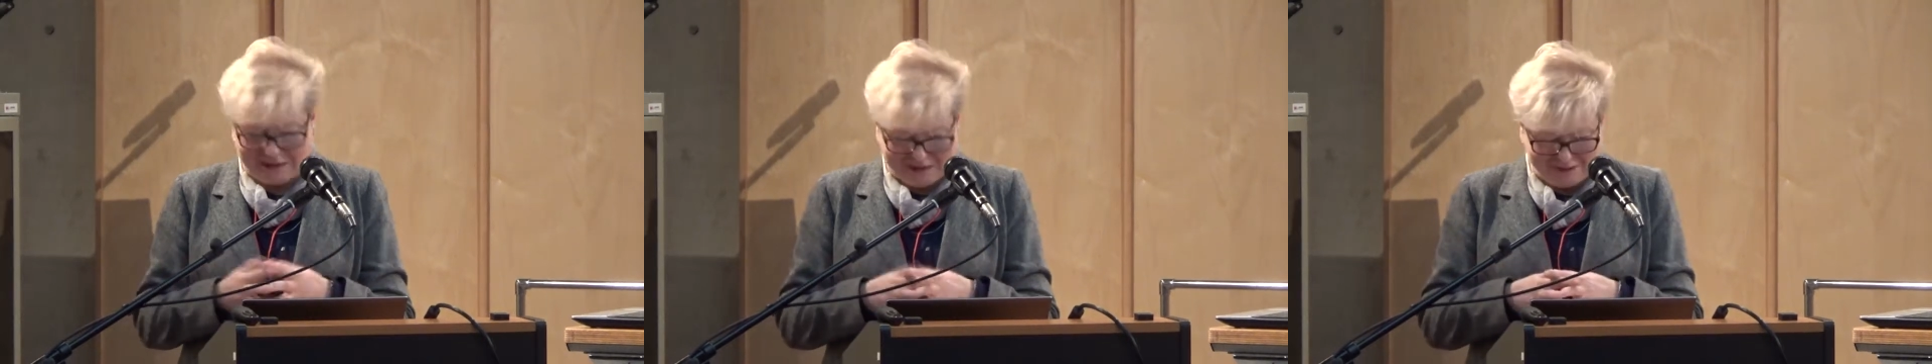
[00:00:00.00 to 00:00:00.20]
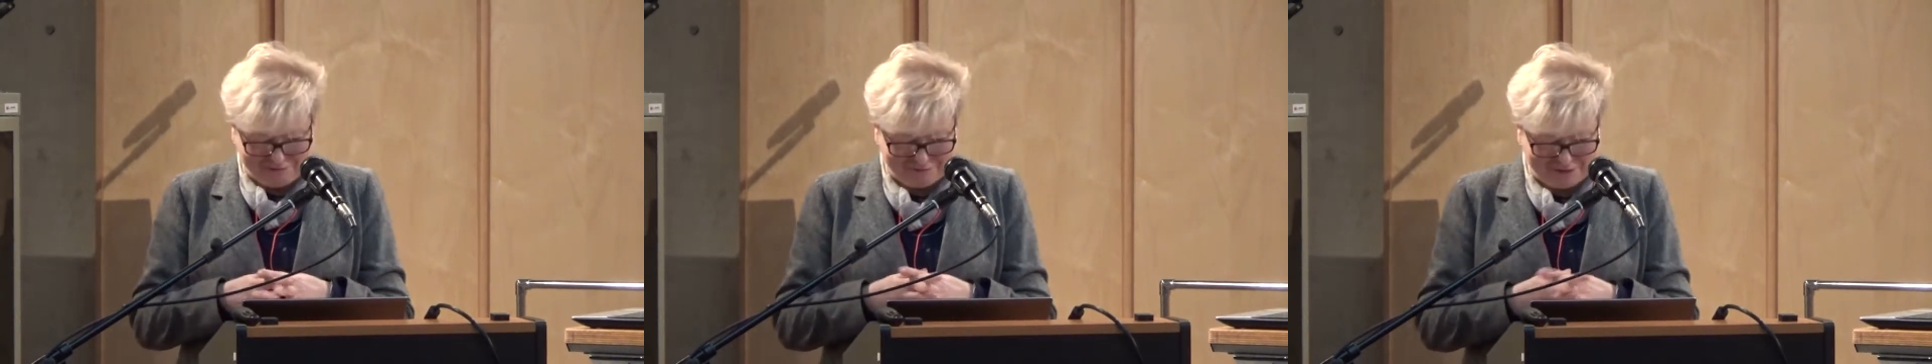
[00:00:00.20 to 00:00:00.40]

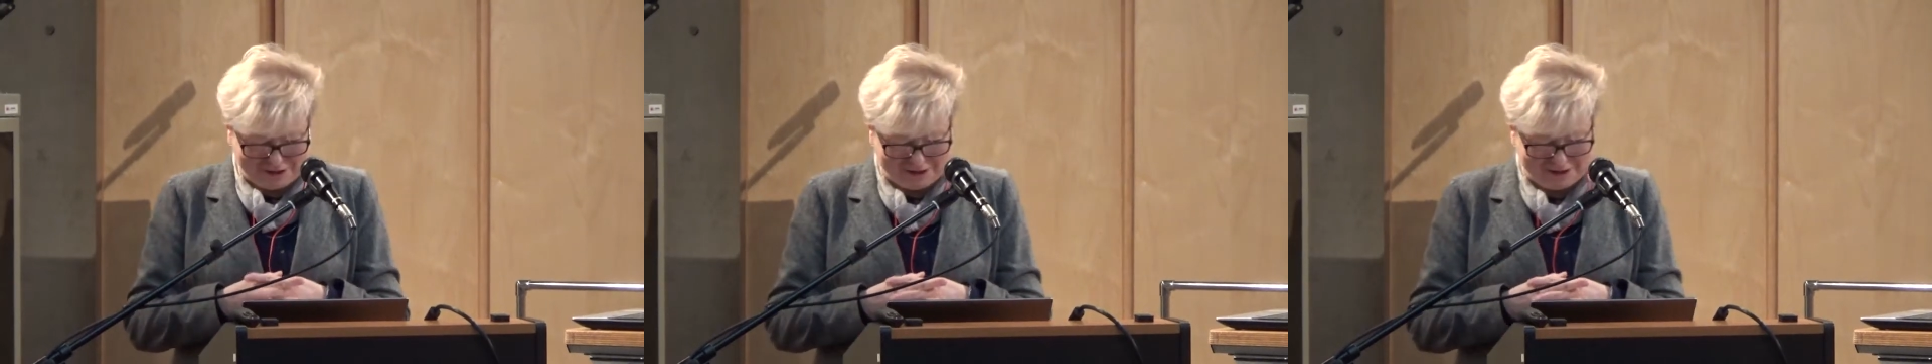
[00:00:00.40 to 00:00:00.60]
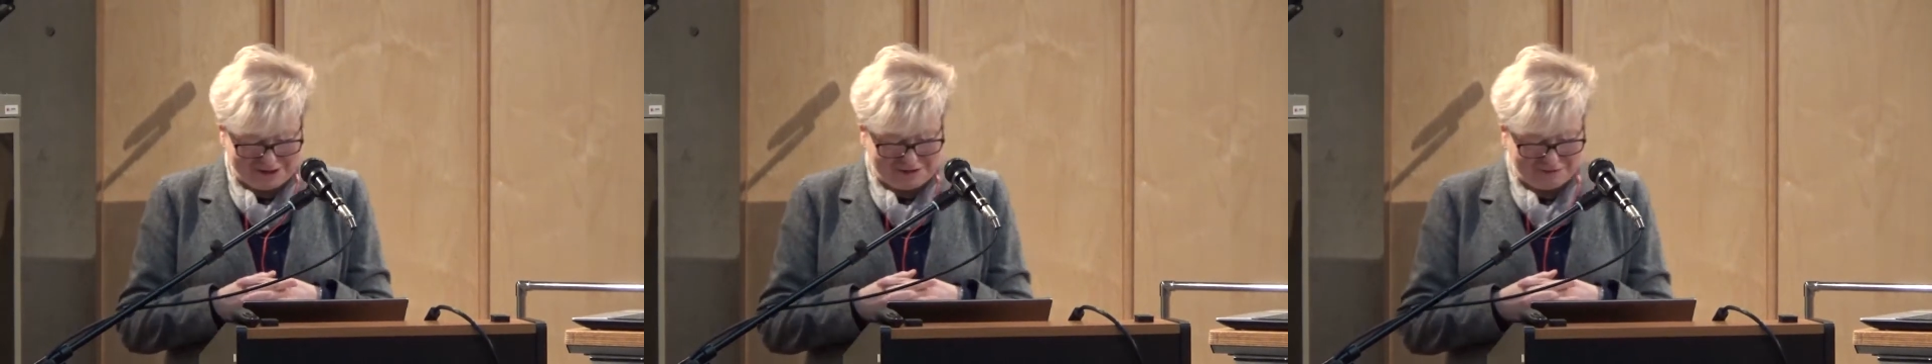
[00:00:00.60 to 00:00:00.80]
in,
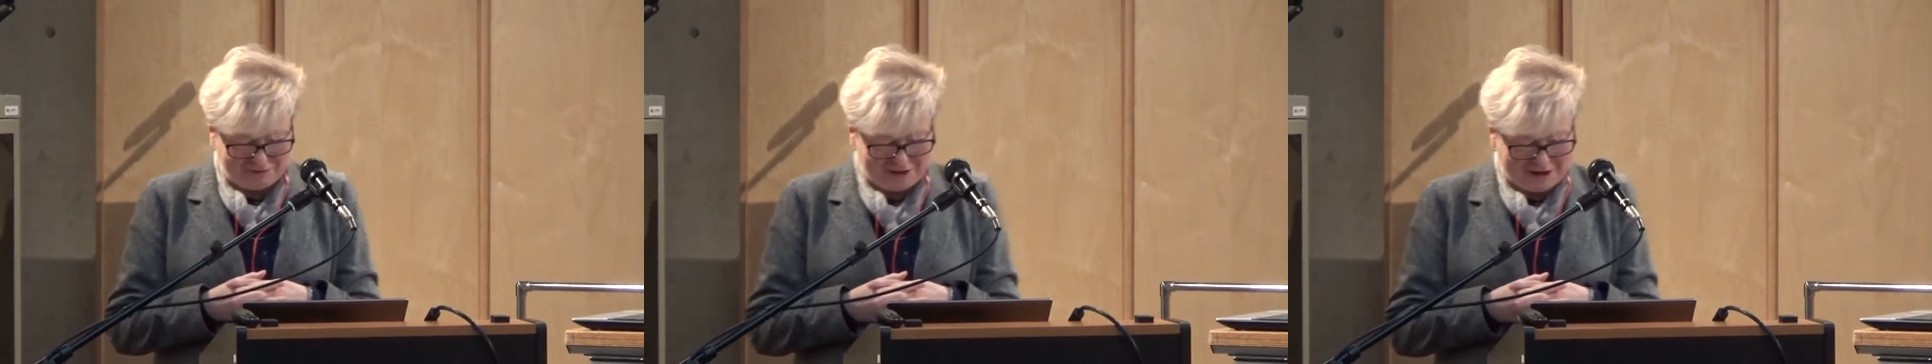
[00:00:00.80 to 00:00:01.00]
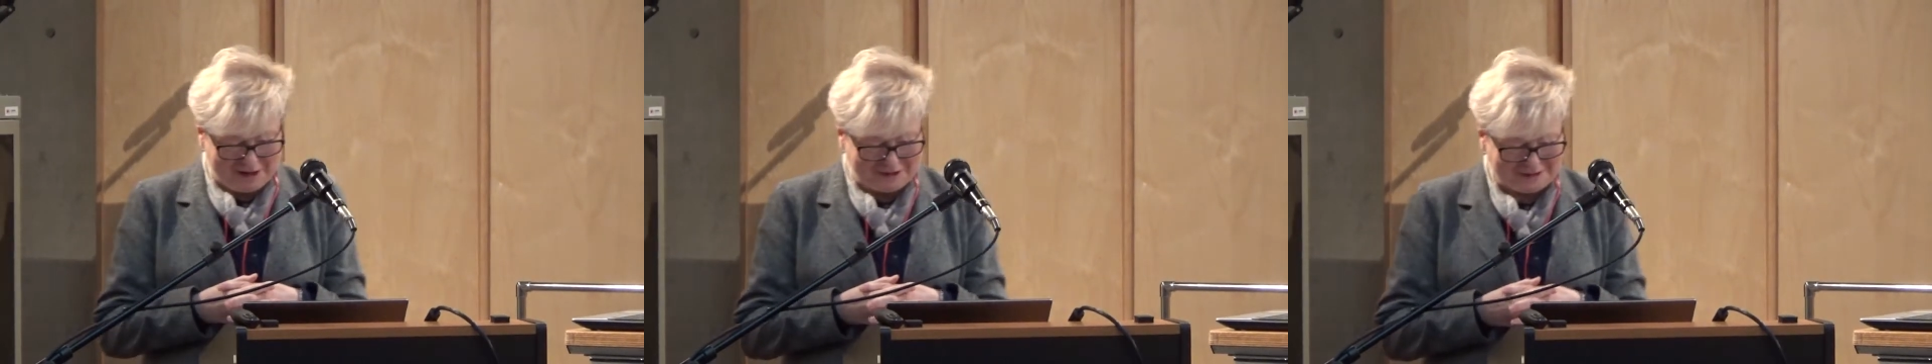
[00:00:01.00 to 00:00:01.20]
fa in
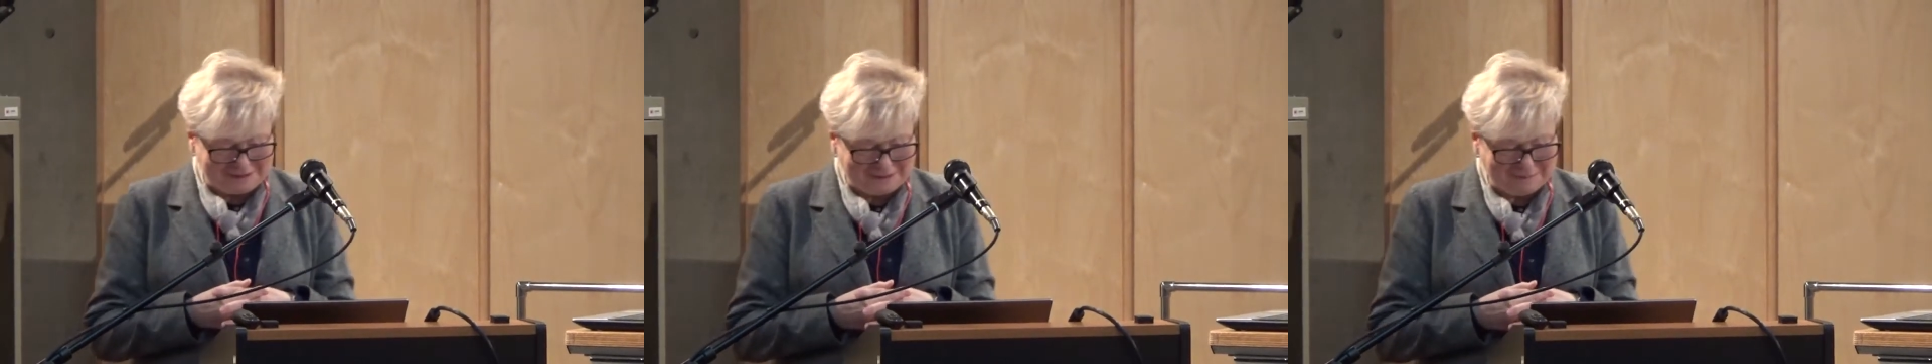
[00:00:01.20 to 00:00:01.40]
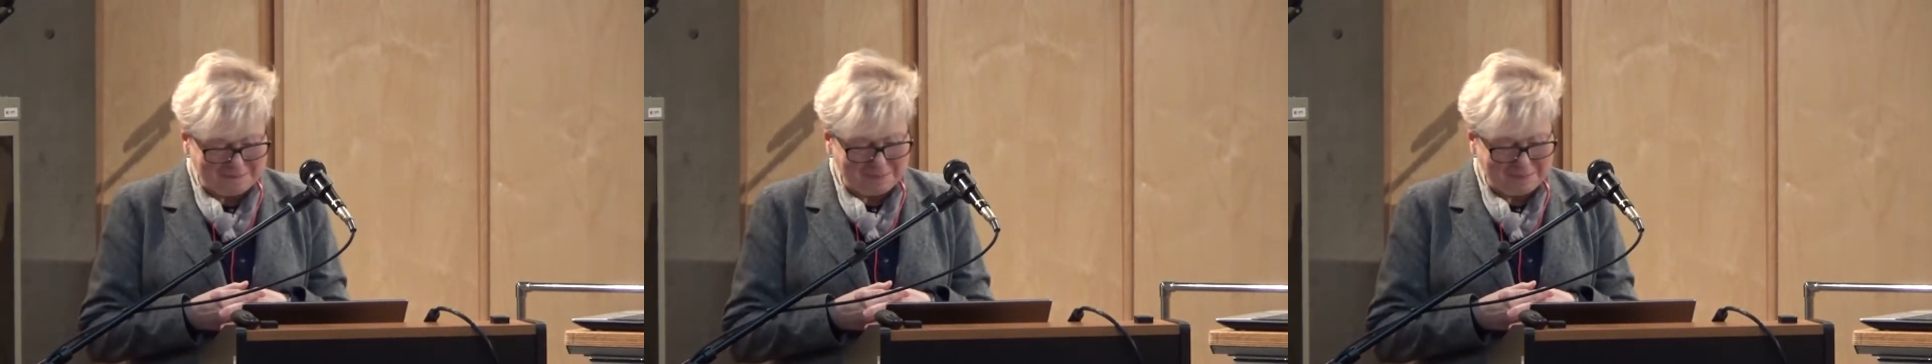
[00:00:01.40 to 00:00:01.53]
fact.